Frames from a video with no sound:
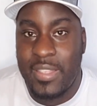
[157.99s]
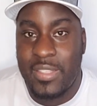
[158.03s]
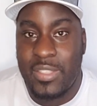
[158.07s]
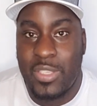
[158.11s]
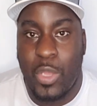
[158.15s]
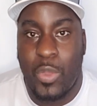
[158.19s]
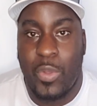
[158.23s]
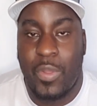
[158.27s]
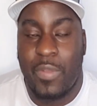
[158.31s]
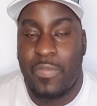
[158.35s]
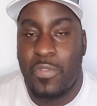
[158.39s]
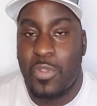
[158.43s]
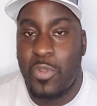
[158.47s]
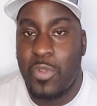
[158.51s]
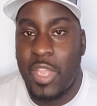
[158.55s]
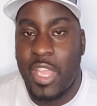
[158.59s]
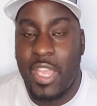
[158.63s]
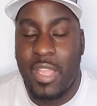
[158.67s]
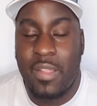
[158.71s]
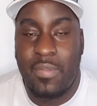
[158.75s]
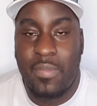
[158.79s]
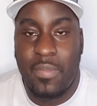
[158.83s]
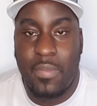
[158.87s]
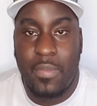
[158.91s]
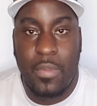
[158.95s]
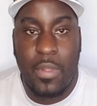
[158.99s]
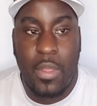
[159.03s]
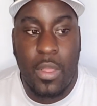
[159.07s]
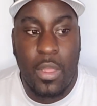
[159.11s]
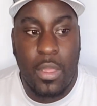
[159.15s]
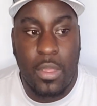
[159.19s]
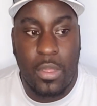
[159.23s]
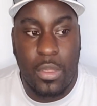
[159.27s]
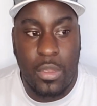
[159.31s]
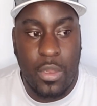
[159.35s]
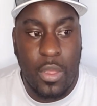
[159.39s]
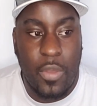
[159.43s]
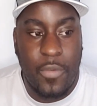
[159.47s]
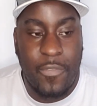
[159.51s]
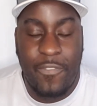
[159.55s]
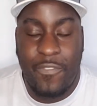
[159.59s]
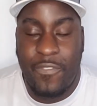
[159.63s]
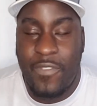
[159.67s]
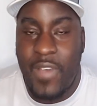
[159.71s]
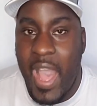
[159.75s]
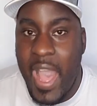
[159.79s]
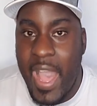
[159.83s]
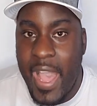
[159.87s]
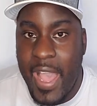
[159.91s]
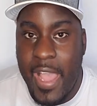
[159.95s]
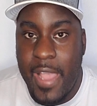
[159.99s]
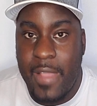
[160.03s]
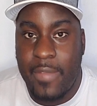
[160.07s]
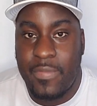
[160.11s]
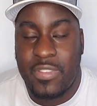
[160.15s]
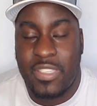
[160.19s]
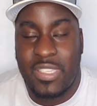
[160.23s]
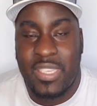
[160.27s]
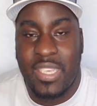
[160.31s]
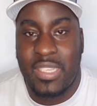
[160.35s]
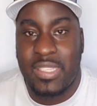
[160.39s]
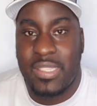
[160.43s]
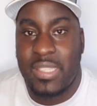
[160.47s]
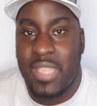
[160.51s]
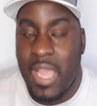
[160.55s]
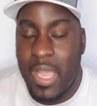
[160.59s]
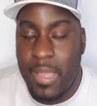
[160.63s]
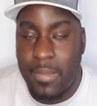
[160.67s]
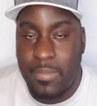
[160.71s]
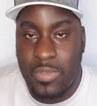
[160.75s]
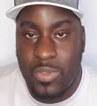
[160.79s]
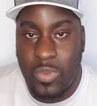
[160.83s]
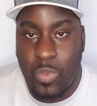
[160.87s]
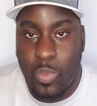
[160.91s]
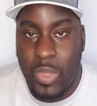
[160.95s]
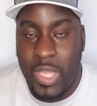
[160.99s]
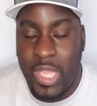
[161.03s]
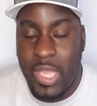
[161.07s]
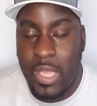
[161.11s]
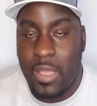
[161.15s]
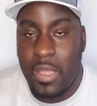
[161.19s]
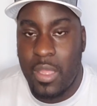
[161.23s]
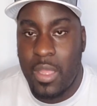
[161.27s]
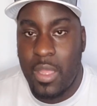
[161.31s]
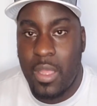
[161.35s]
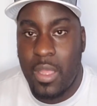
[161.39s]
So if you're hitting you know, five, six times a week,